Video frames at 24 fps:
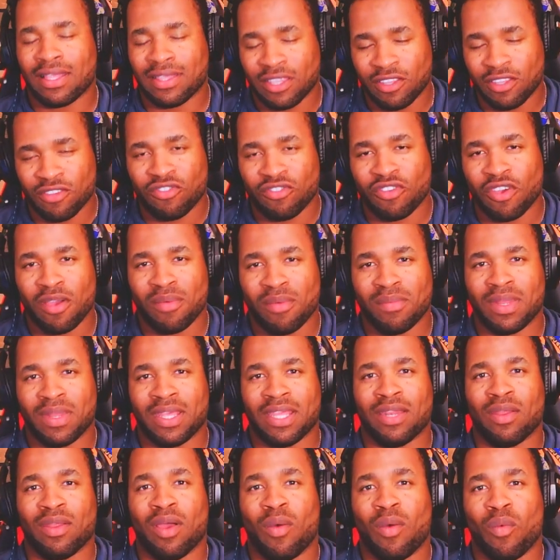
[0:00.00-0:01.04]

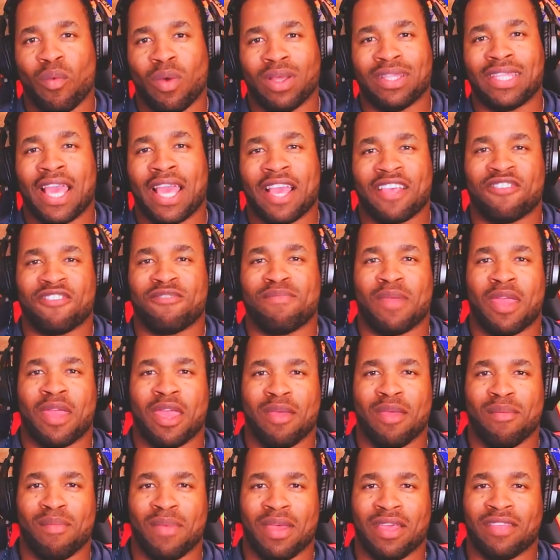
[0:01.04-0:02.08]
determining what
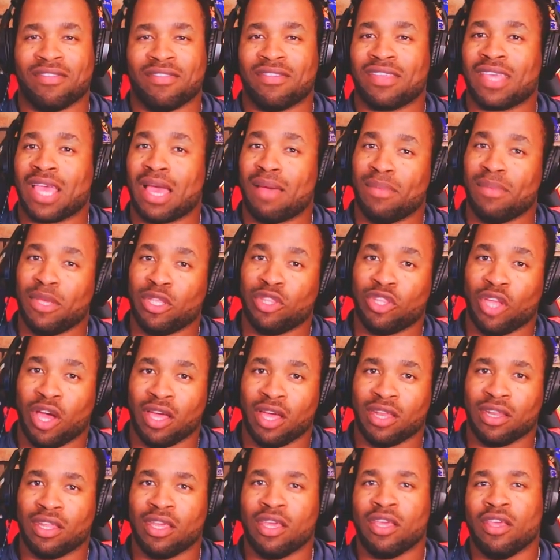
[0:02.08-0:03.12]
experiments can be
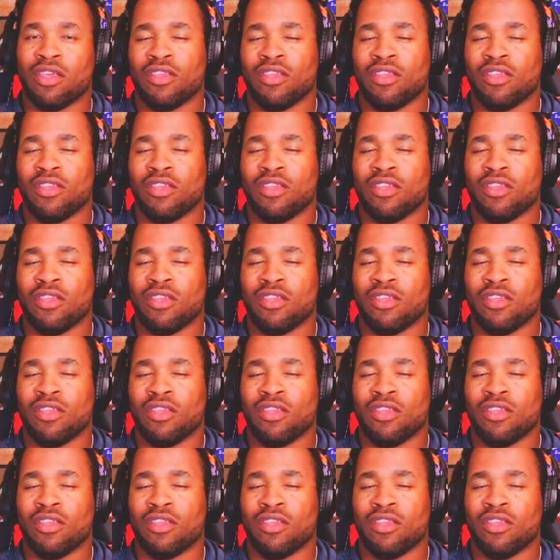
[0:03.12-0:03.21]
done